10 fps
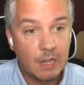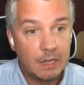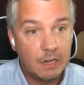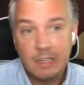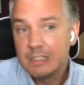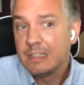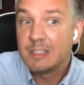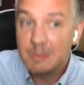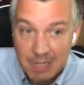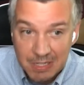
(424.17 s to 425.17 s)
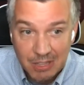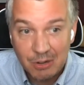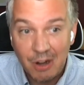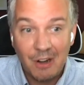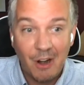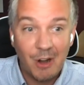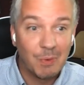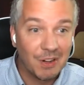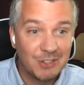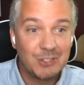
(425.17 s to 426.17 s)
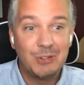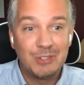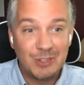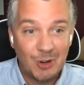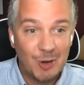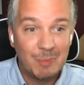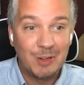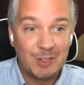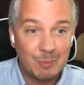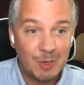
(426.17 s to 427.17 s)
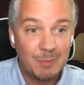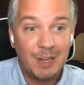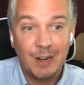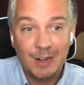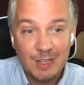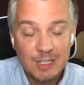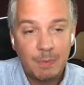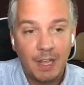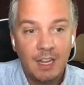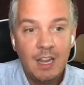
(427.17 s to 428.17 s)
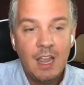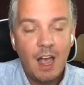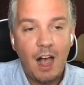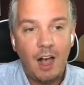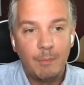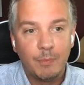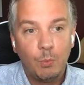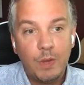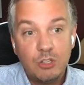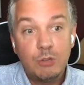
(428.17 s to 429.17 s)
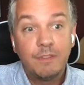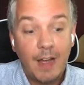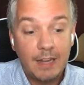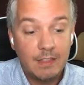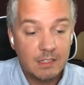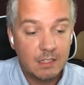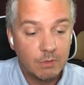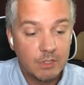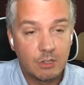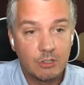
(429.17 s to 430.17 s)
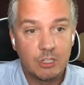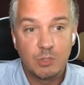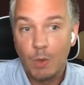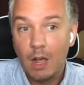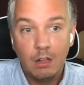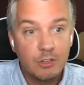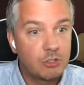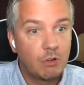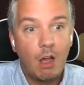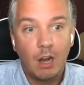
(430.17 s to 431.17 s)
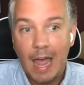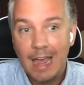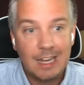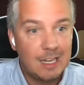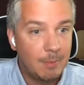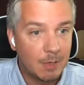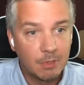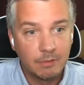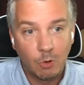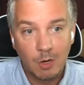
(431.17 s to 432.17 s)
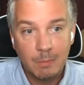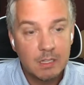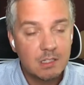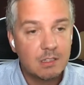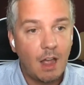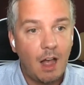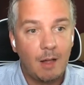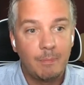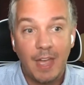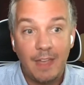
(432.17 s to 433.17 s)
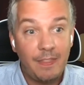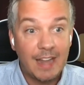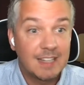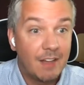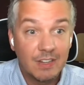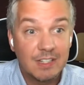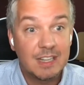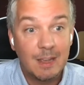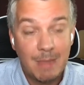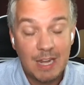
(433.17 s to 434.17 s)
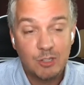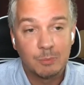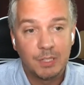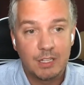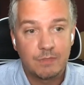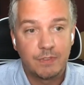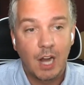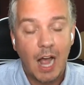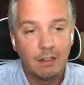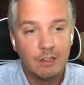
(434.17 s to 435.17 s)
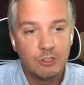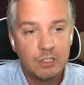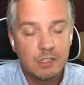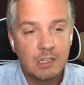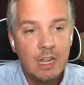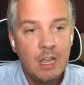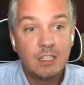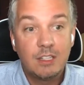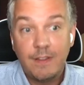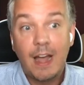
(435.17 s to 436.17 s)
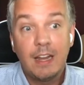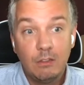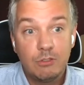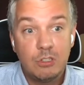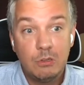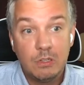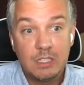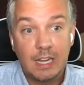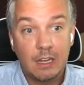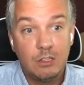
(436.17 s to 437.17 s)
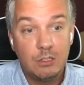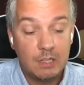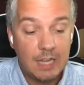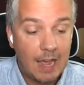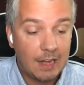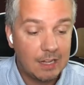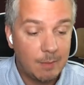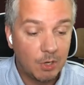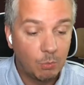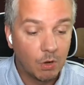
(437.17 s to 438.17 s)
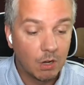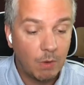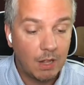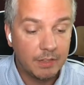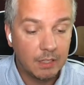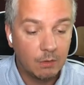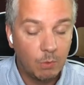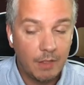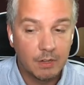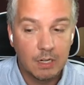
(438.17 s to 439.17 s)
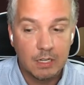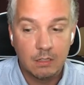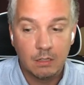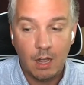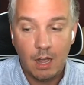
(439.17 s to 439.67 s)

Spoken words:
town areas. It doesn't mean that there aren't hardworking students in urban and suburban areas, but we do find this in research as well. Strong academic performance, and that's obviously a major plus for colleges to find those students that can do the academic work while they're in